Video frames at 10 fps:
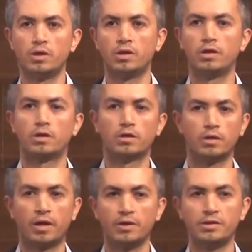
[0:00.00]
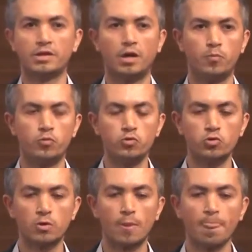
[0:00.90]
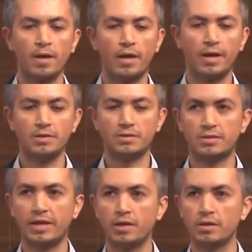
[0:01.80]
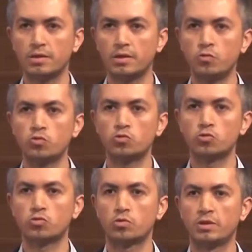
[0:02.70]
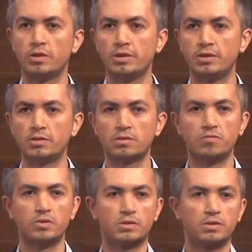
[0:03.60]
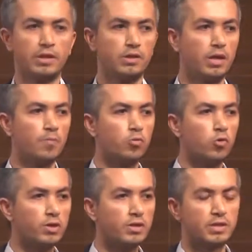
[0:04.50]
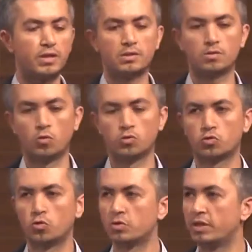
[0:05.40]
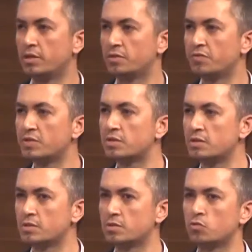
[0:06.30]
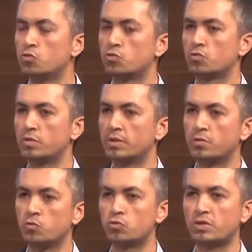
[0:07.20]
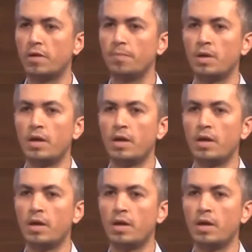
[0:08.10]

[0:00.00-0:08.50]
R&D campus, and they used it with their employees, and also their visitors used them.